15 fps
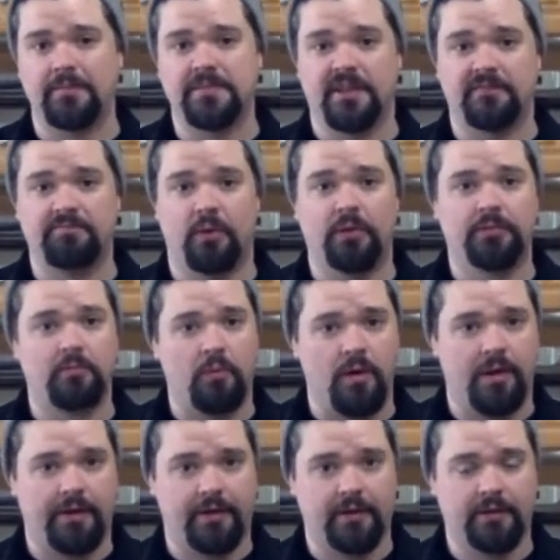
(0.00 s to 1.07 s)
of both
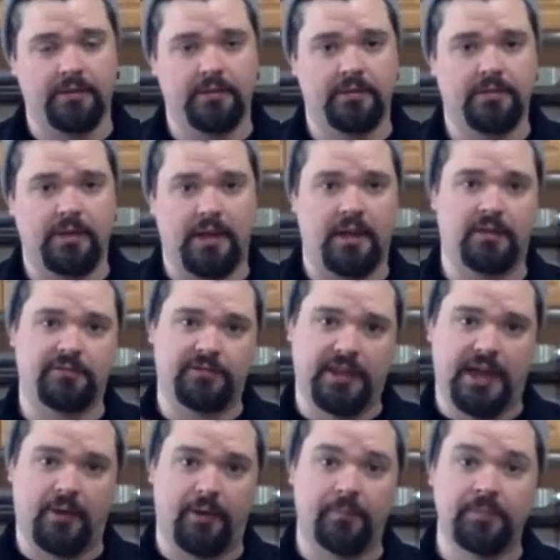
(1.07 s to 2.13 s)
water and
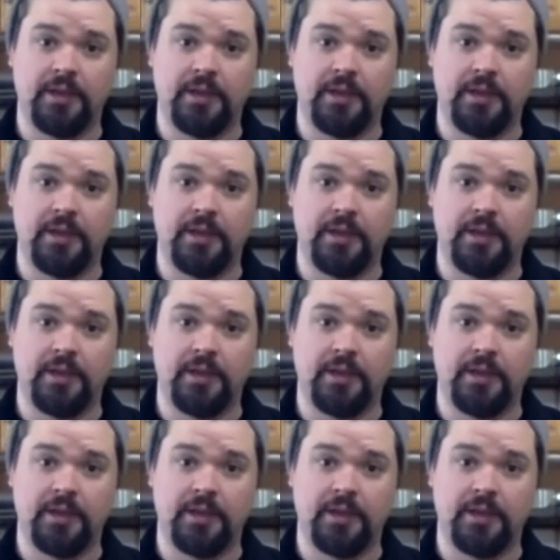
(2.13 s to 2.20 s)
flour.